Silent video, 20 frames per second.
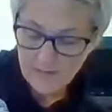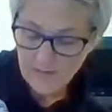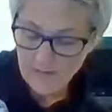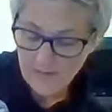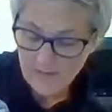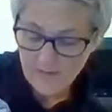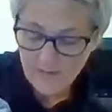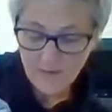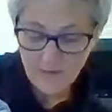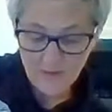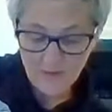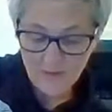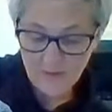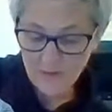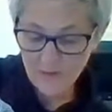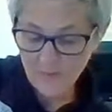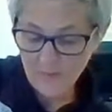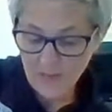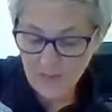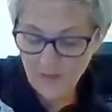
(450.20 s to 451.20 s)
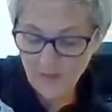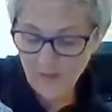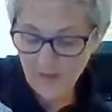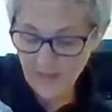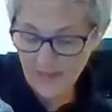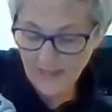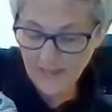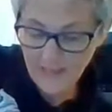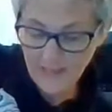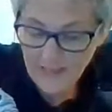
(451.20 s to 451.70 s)
does look a little bit
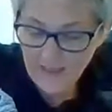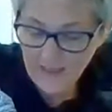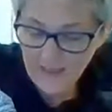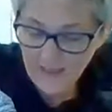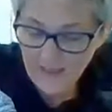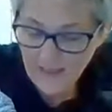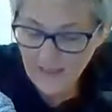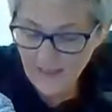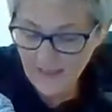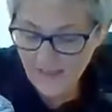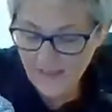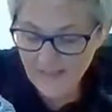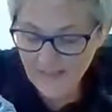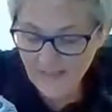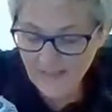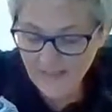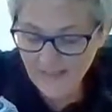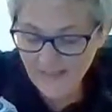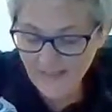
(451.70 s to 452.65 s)
grainy here, guys.